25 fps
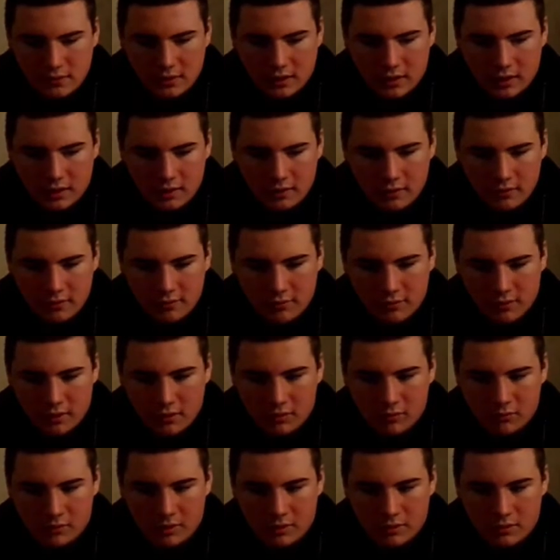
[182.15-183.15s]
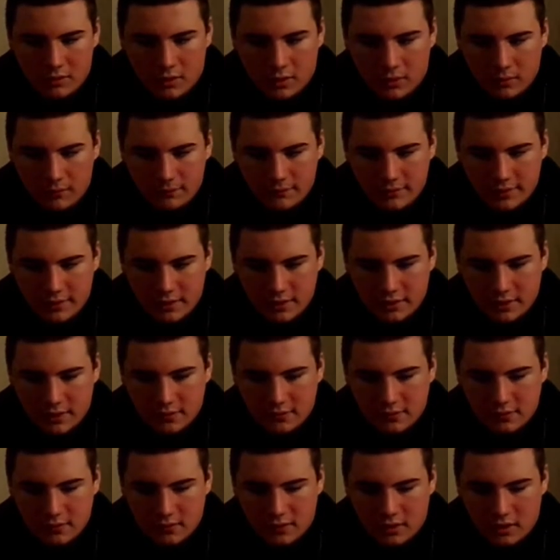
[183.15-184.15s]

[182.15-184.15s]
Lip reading: in 2021, hopefully, unless,